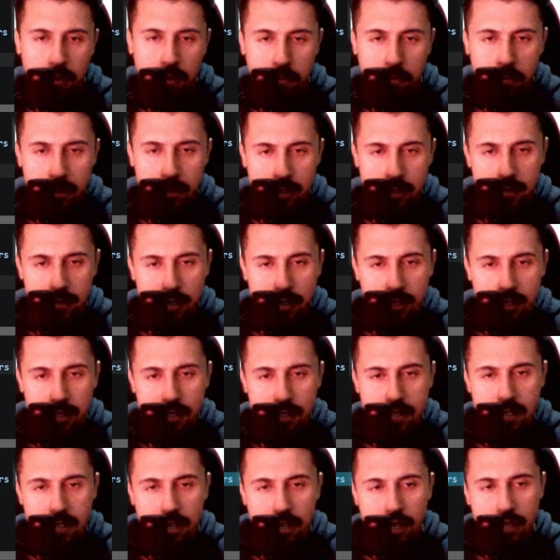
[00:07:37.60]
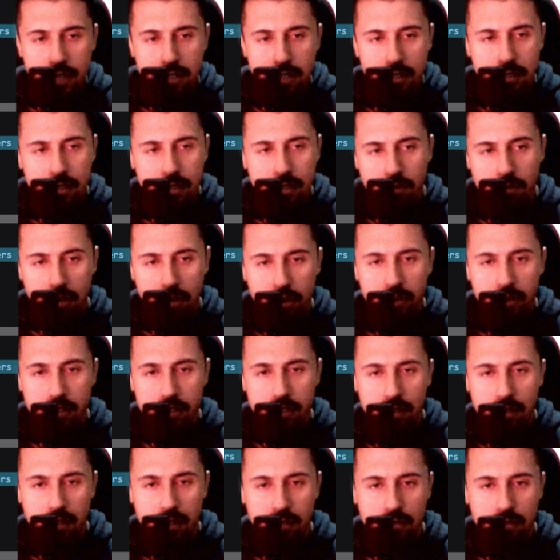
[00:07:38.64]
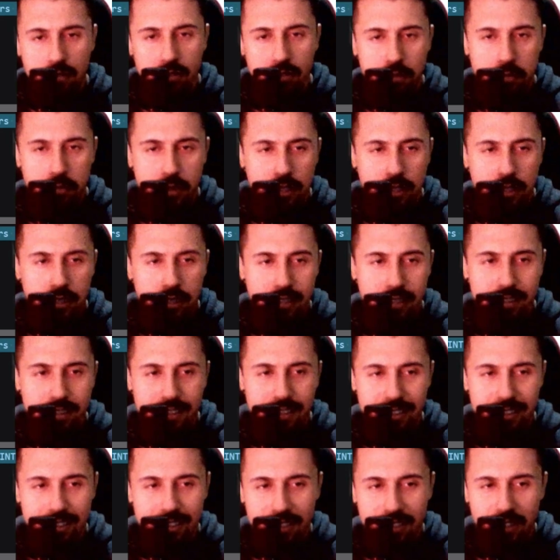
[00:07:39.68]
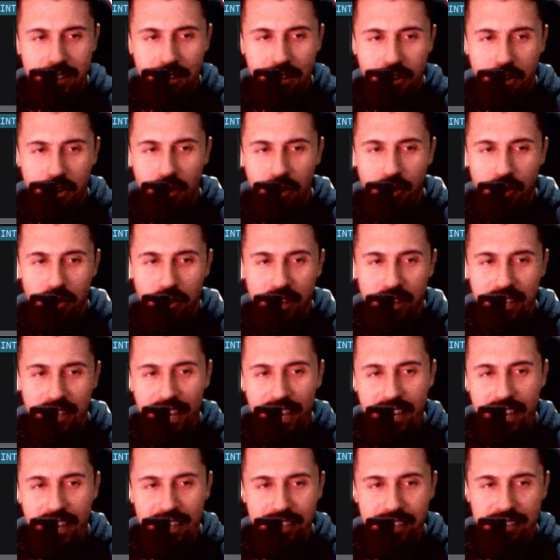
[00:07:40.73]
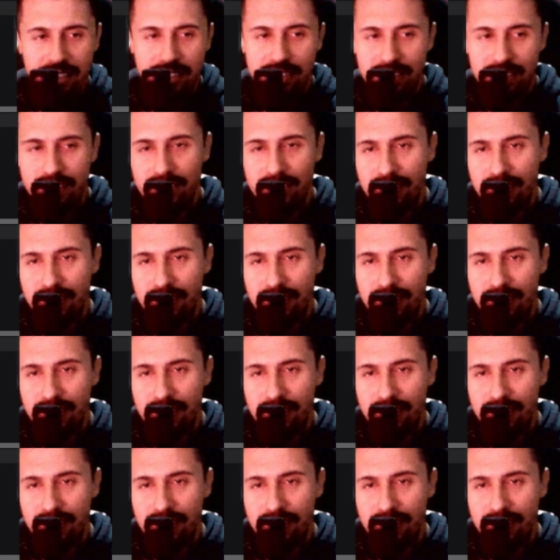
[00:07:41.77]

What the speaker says: but in this case the query is not gonna be the create